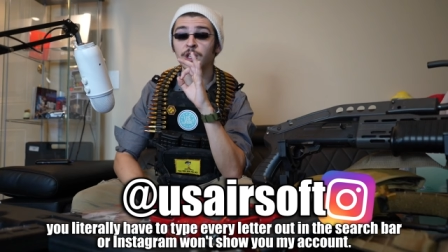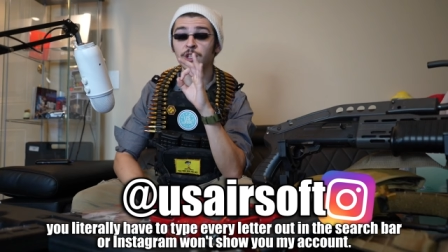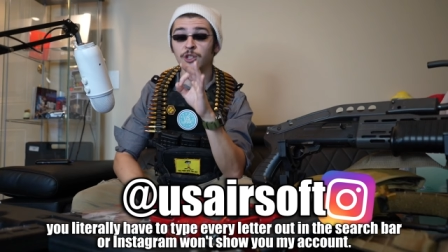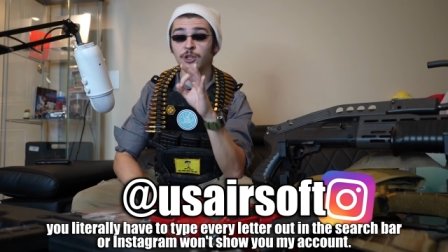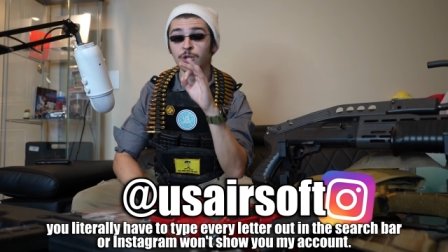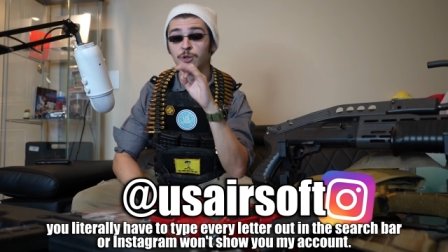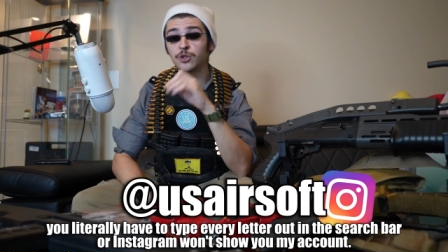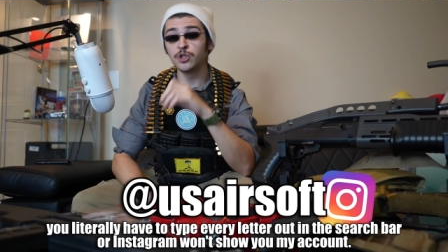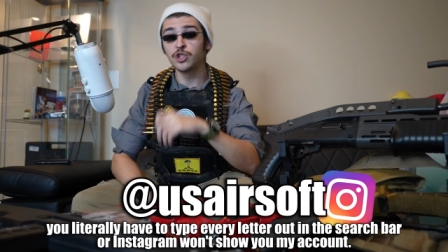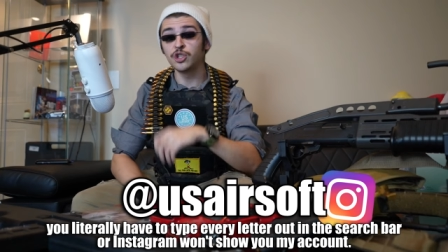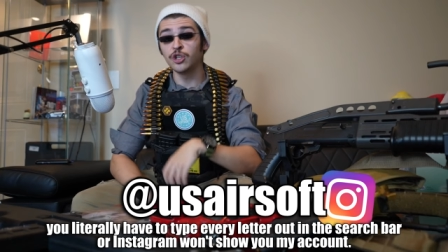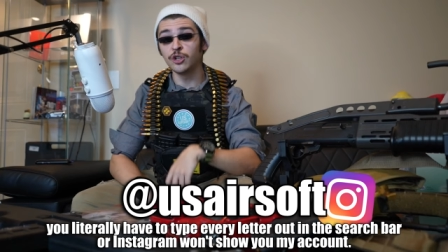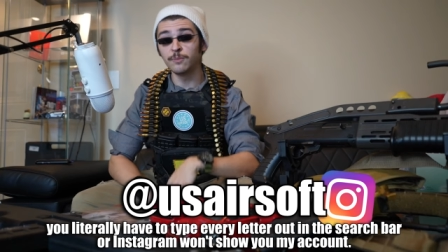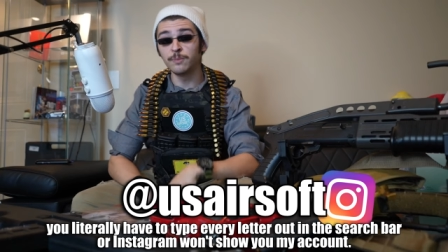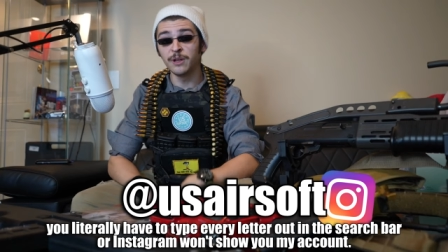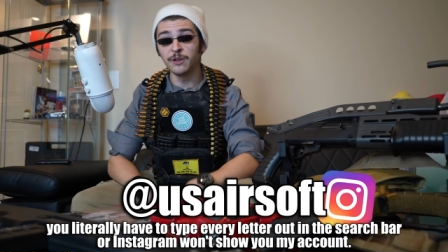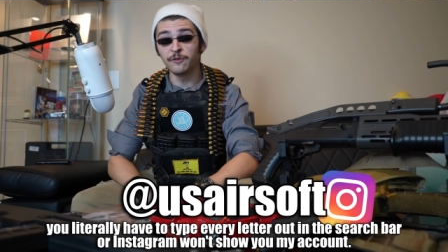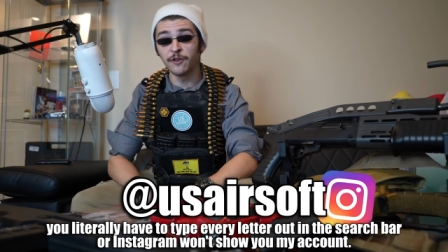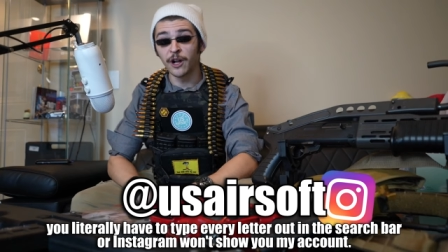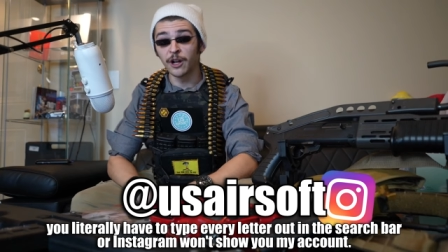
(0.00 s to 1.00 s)
you should
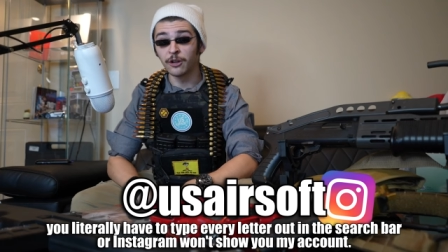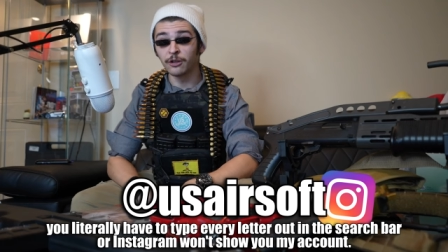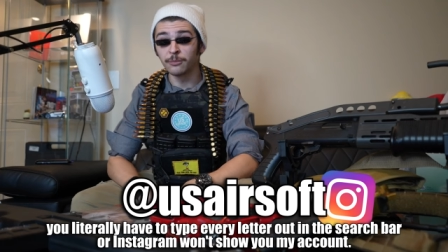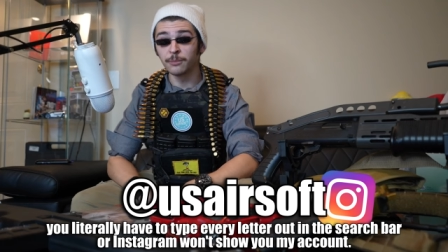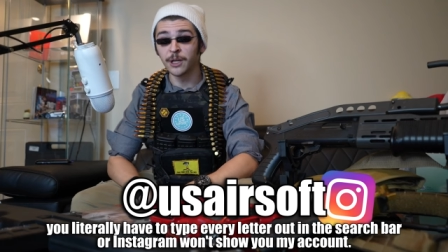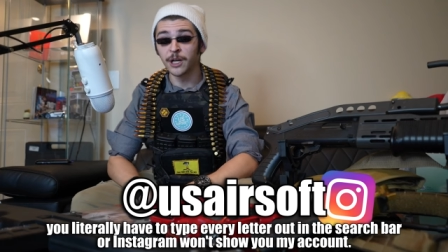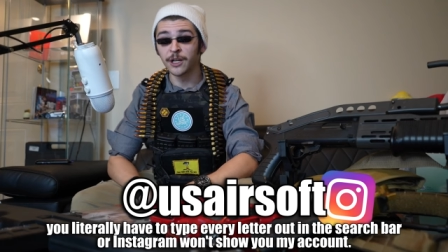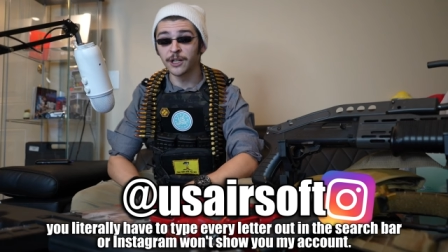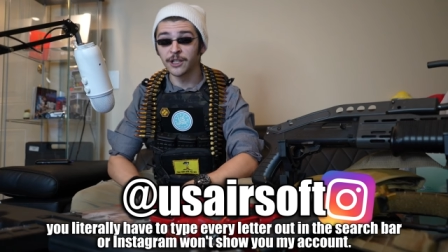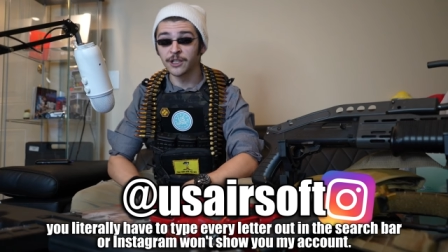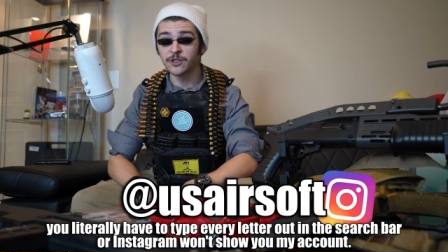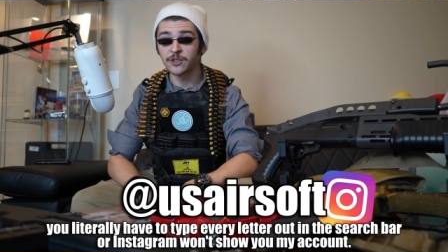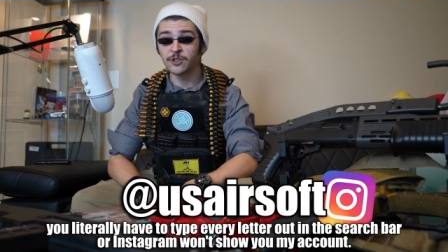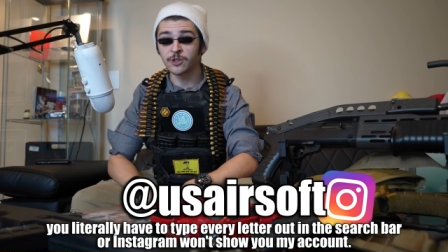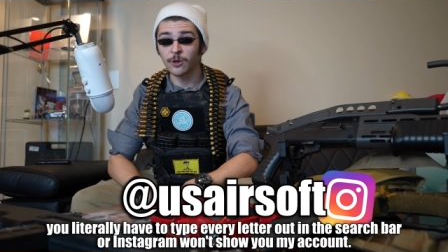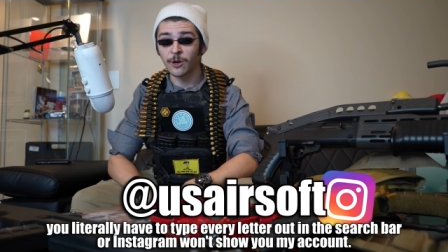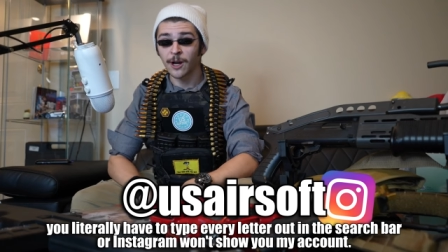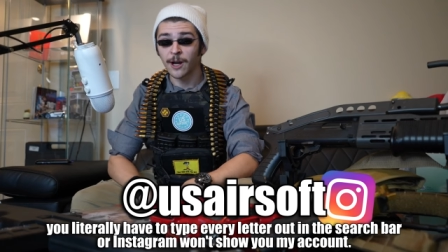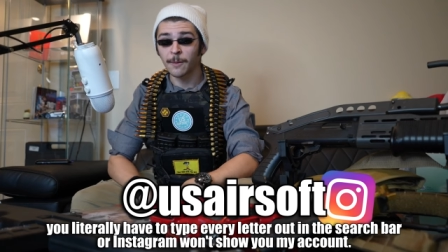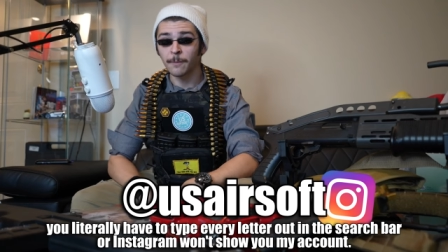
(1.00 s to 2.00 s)
be following me on
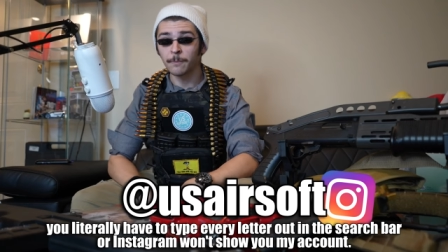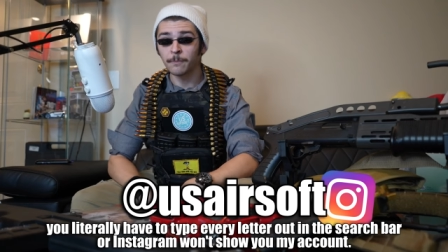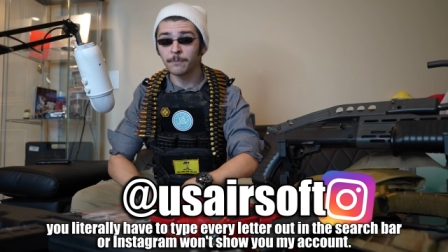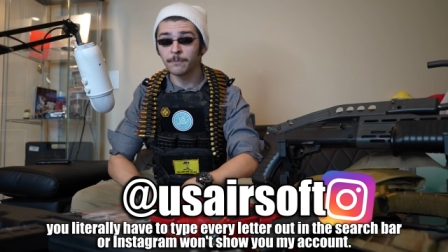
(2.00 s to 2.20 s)
Instagram.